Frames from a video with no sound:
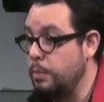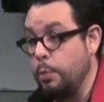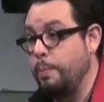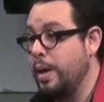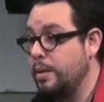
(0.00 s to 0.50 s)

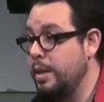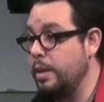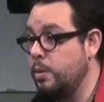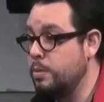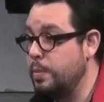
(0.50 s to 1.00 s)
or
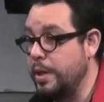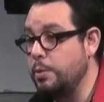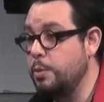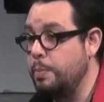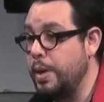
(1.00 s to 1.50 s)
partly owned by
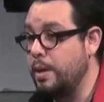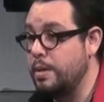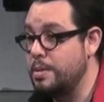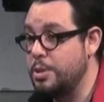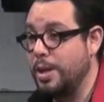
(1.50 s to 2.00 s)

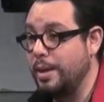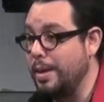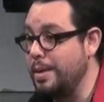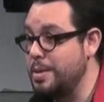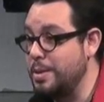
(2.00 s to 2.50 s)
Europeans,
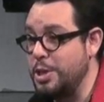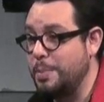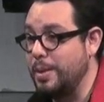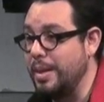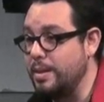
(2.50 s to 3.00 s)
Chinese, and
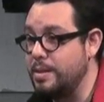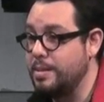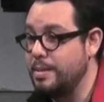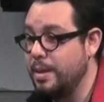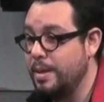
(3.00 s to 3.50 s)

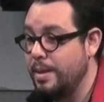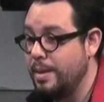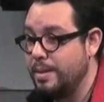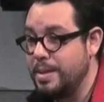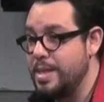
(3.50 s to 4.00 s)
Japanese.
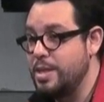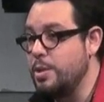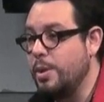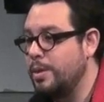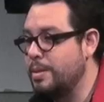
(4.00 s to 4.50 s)
This is
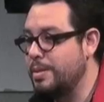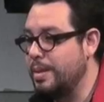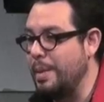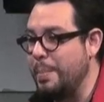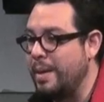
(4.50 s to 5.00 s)
not
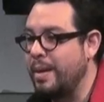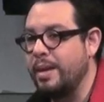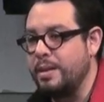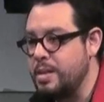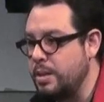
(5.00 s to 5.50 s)
an
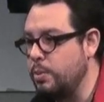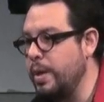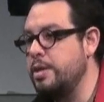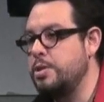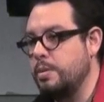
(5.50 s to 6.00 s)
American
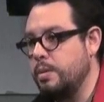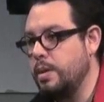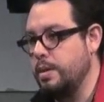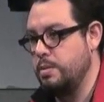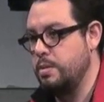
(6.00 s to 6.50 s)
situation,
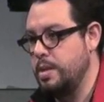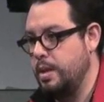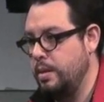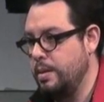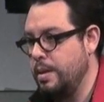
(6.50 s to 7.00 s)
I should
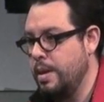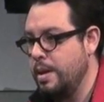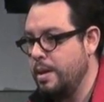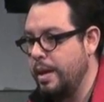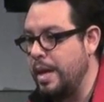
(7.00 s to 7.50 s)
say.
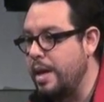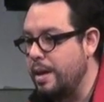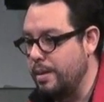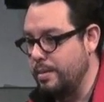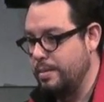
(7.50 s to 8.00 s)

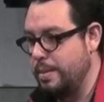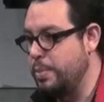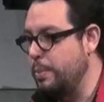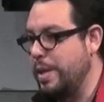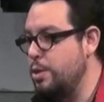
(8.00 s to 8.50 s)
Here, the
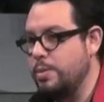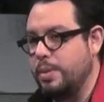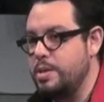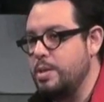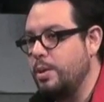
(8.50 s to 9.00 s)

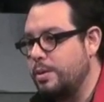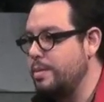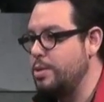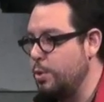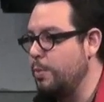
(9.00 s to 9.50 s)
permission is not
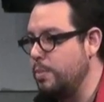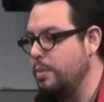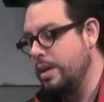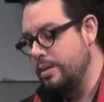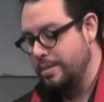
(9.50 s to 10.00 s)
so,
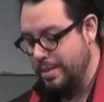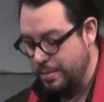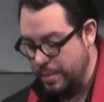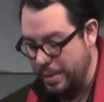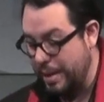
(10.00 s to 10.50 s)
well, you
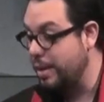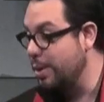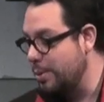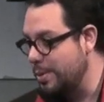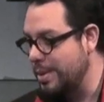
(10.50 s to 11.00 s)
know,
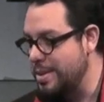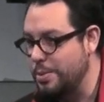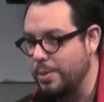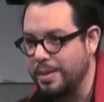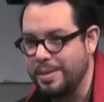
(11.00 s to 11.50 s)
depending, London is
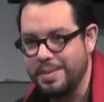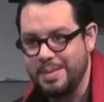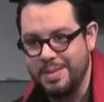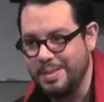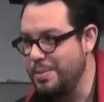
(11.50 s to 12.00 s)
going
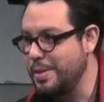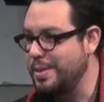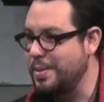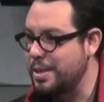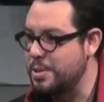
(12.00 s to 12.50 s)

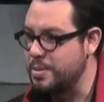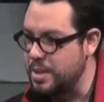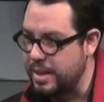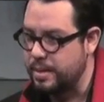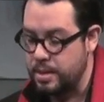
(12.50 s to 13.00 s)
different directions,
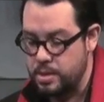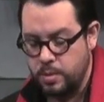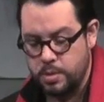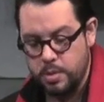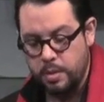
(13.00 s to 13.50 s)
the Netherlands
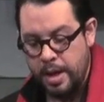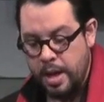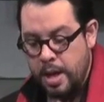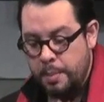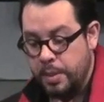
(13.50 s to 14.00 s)
also.
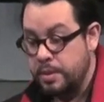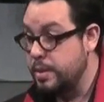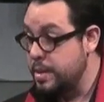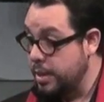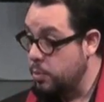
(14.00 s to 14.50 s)

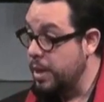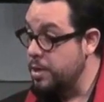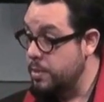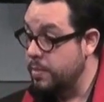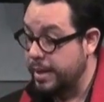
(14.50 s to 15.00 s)
But the situation